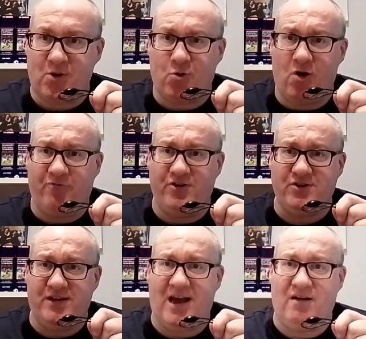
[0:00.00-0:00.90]
Conference
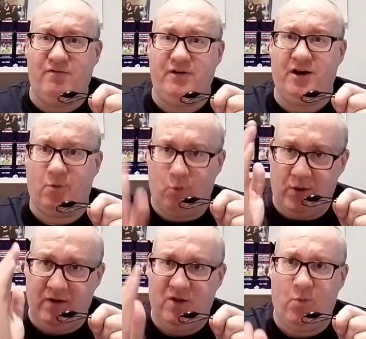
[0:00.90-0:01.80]
League inferior.
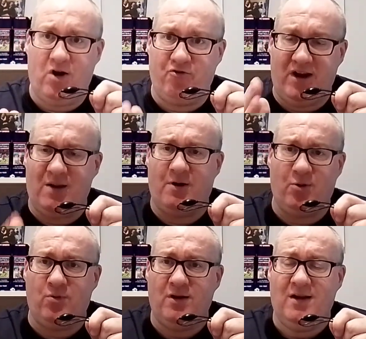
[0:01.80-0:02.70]
We're in the one right in the
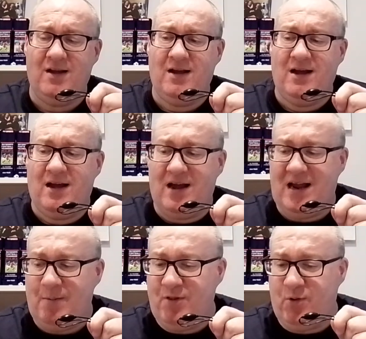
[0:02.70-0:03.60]
middle,
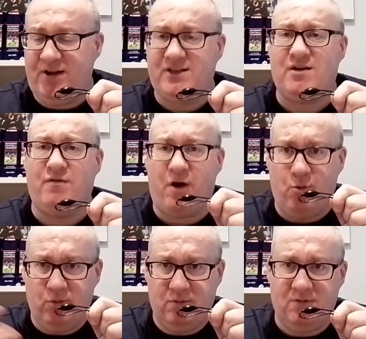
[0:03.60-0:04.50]
the one that
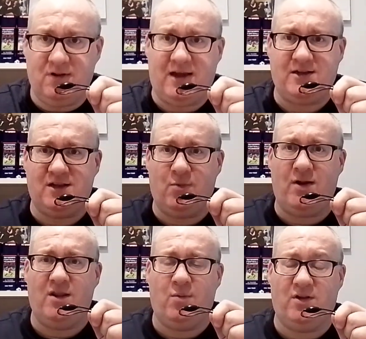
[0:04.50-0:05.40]
Seville likes to
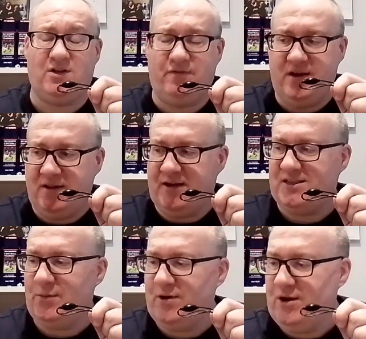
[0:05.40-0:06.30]
win, the Sevilla likes
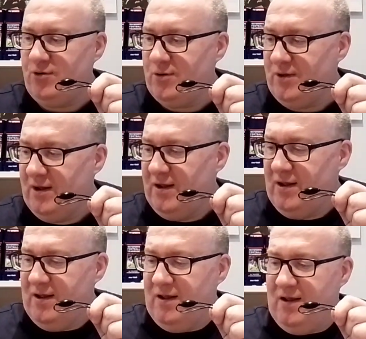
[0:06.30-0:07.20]
to win.
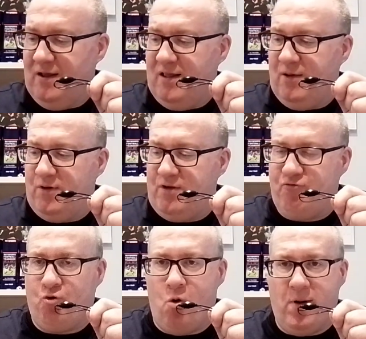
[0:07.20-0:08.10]
The one that
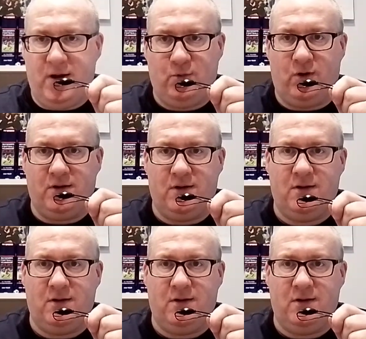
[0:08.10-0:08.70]
Roma had won.